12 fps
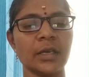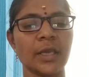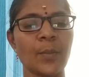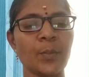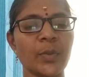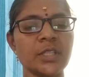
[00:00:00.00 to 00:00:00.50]

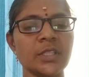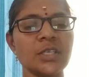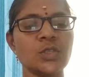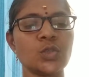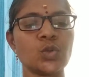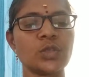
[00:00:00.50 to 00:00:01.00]

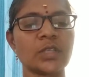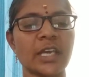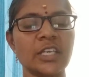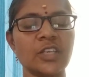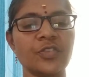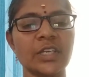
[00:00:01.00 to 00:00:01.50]
emphasis to
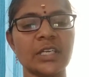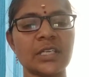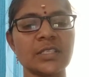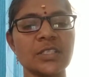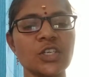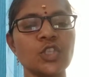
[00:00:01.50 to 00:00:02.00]
scientific
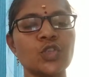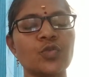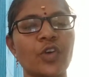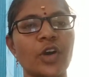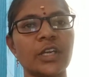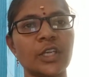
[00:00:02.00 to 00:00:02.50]
research
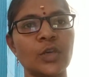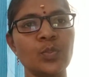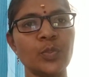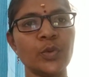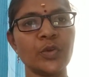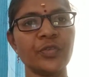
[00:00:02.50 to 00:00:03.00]
for
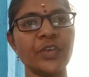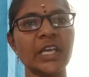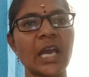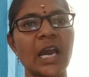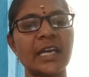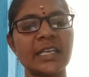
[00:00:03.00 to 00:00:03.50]

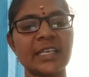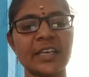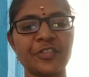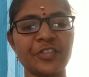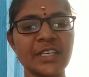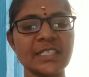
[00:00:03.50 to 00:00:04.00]
improving and
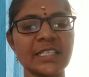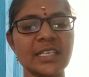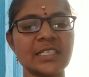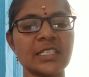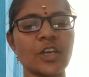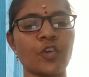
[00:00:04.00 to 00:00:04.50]

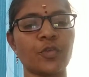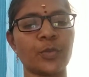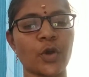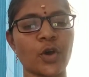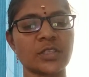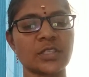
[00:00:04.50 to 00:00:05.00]
efficiency of
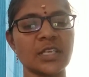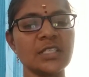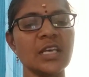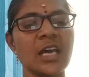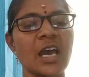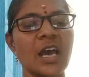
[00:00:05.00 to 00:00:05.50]
process
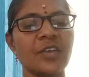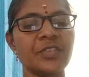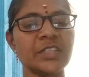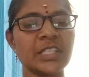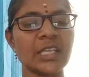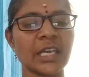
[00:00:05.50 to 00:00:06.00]

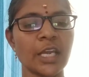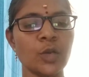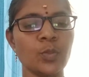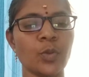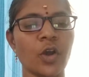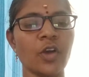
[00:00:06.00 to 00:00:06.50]
with the
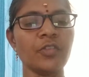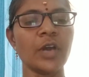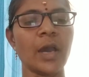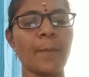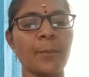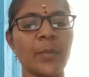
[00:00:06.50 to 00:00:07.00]
help
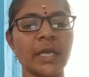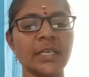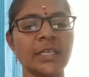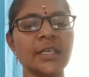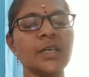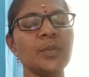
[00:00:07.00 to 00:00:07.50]
of
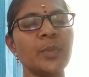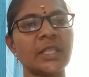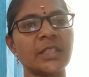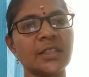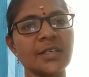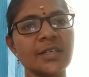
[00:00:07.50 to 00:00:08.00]
better
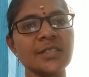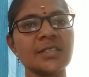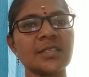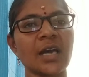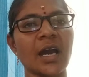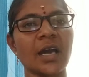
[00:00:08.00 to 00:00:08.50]

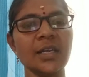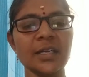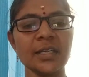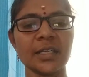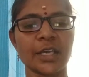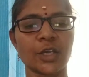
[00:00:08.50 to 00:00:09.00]
methods
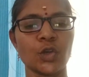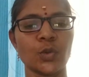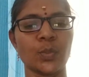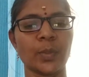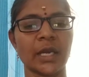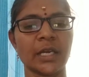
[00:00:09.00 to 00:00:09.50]
and
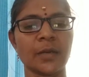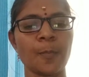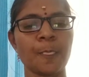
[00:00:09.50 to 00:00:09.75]
equipment.